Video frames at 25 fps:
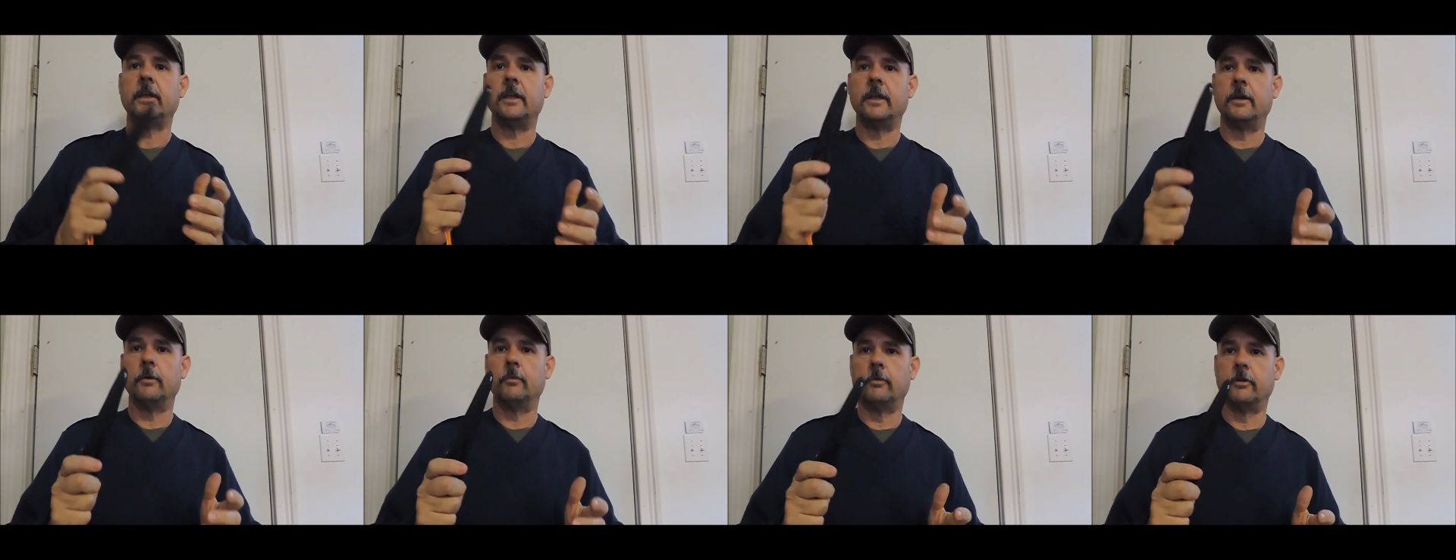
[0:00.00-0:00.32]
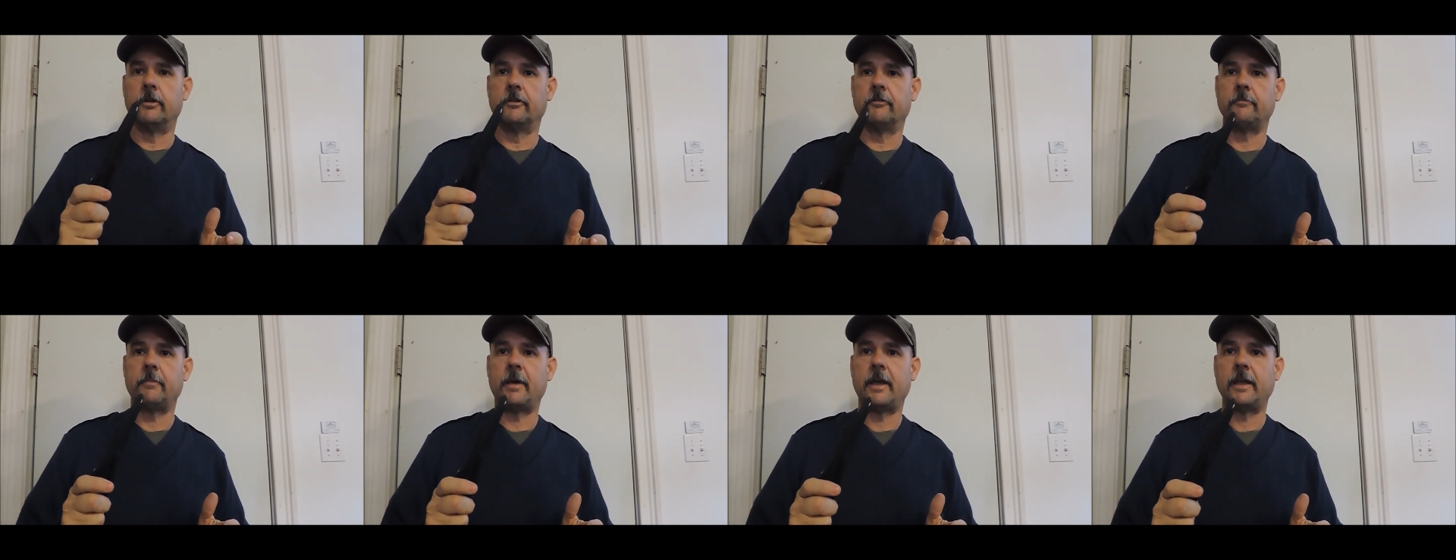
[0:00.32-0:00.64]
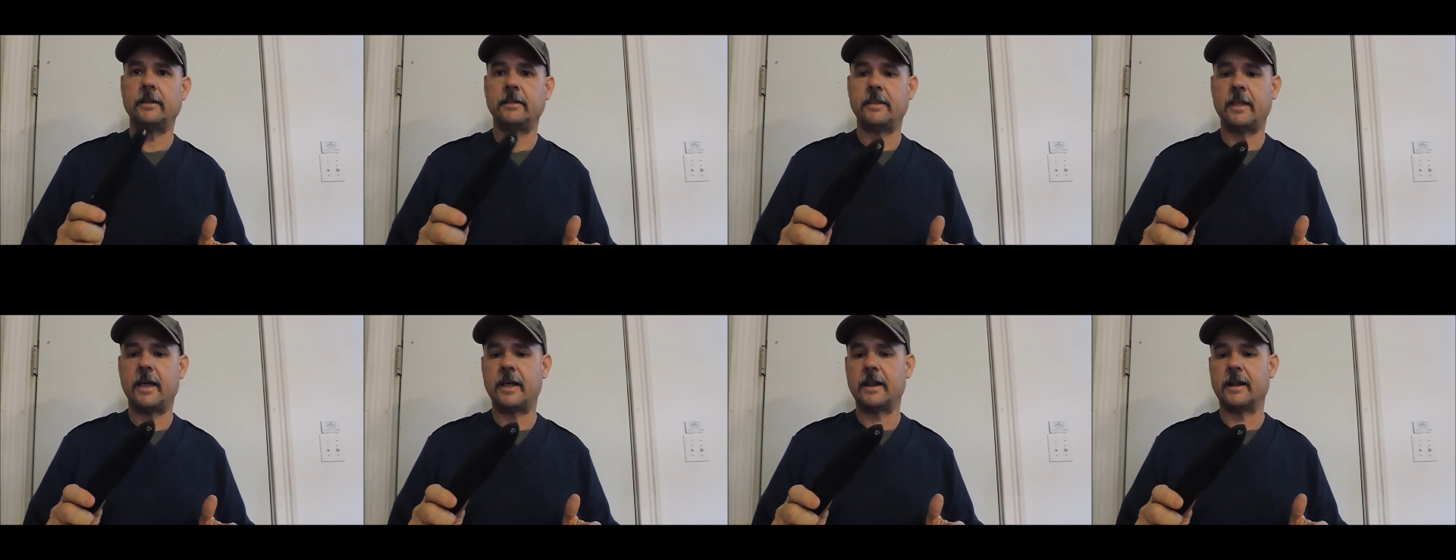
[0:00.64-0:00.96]
it would have
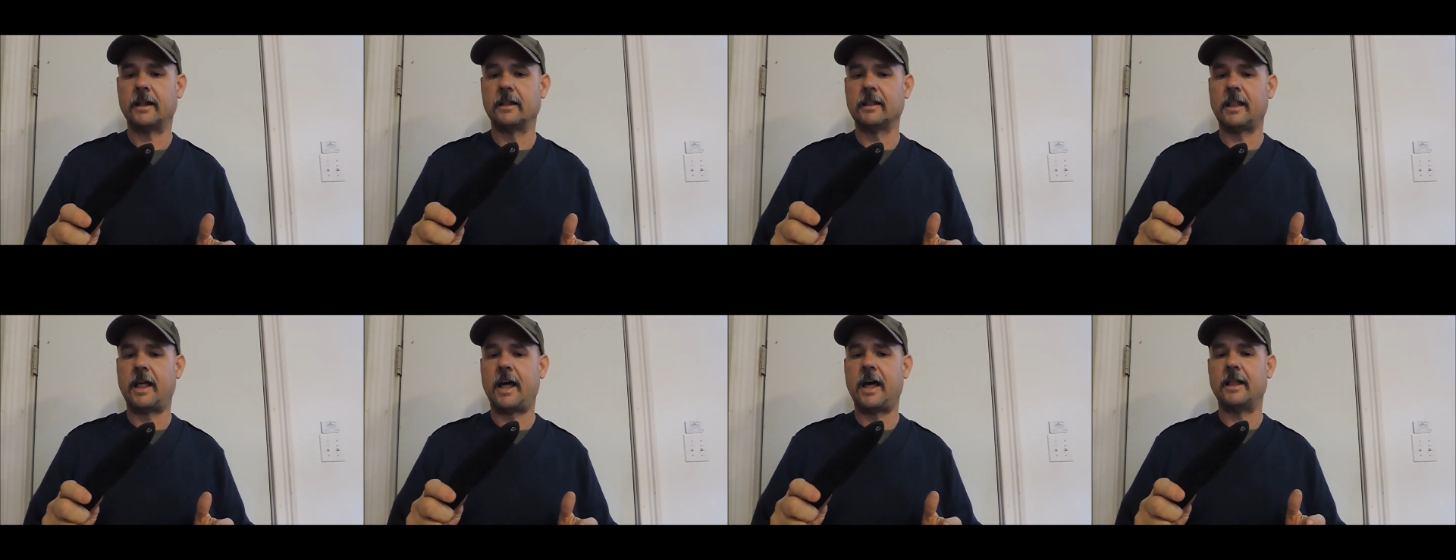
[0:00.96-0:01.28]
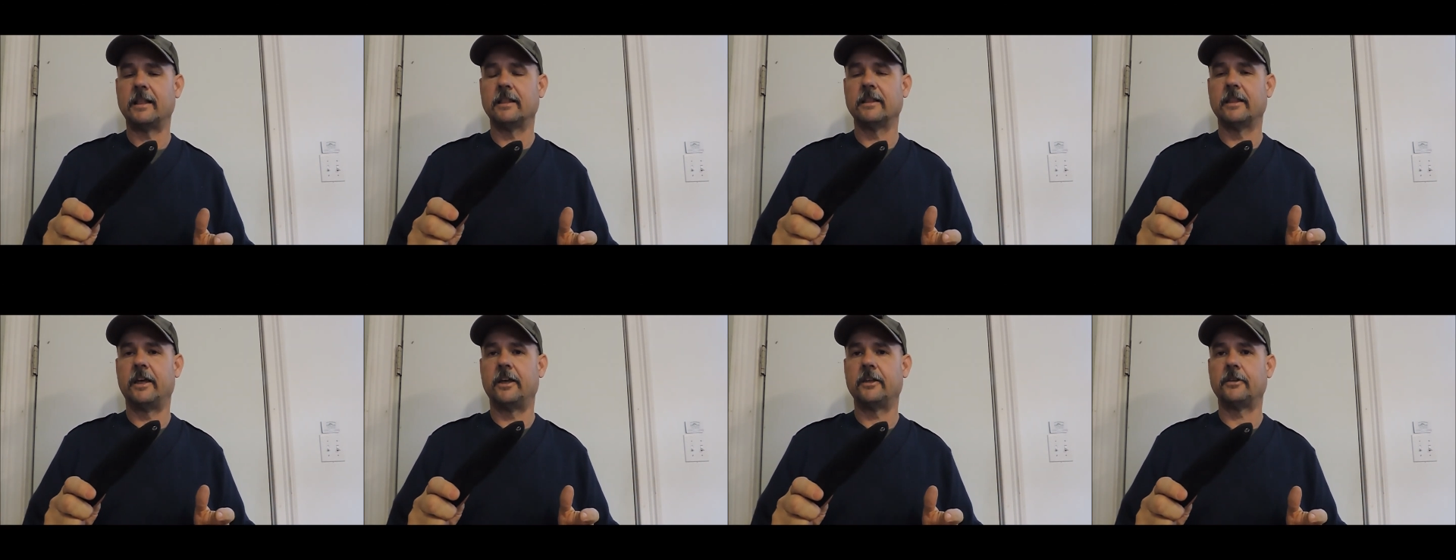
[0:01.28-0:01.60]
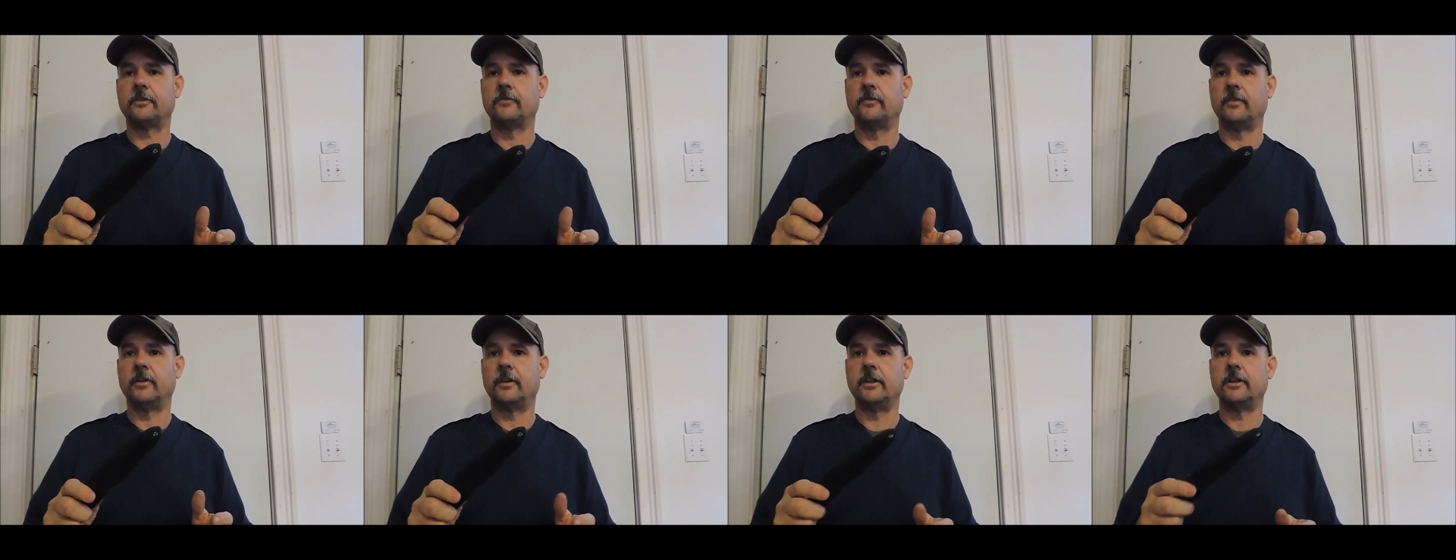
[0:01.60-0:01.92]
made that a lot
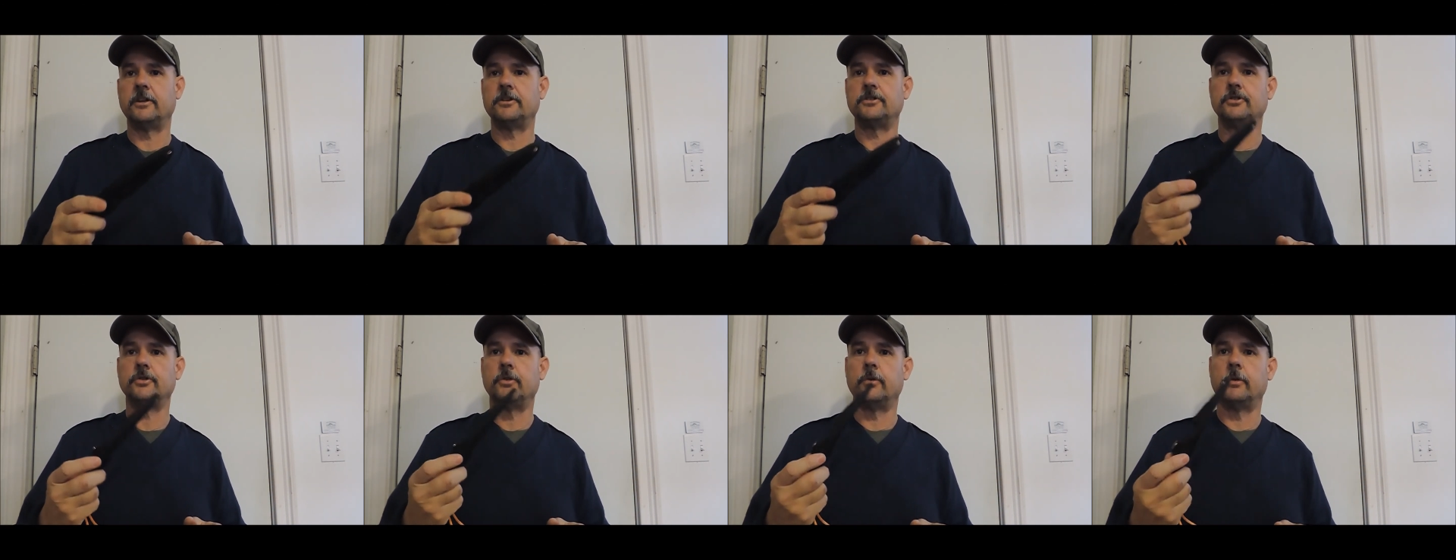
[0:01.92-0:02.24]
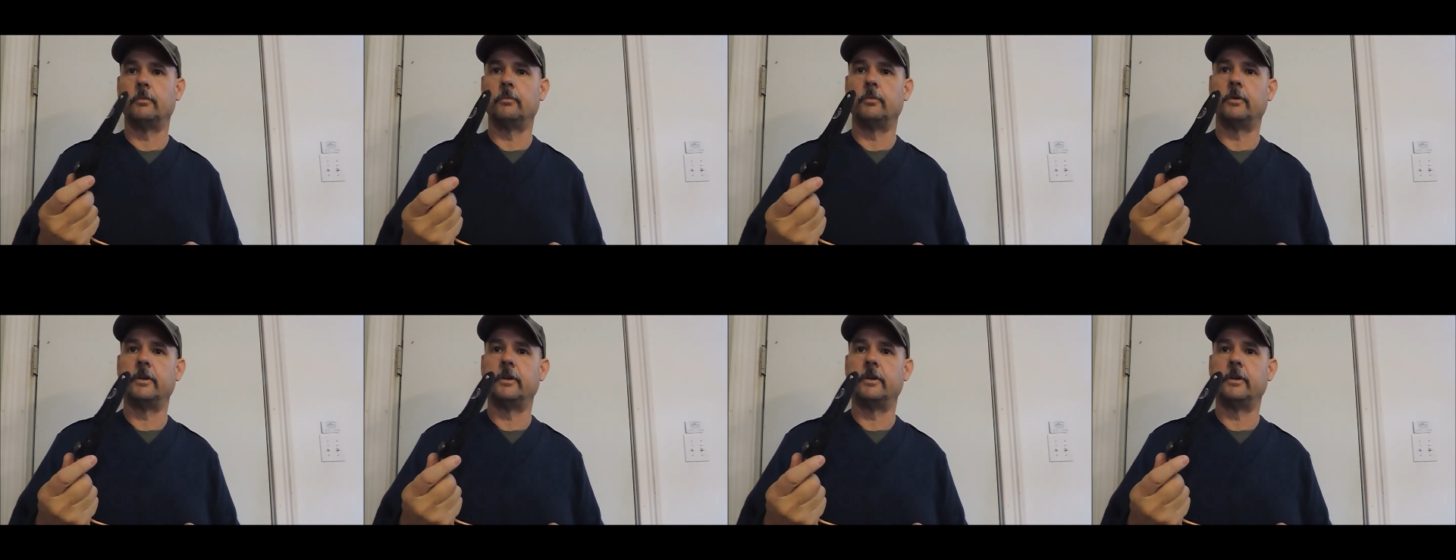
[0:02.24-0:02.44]
less of an issue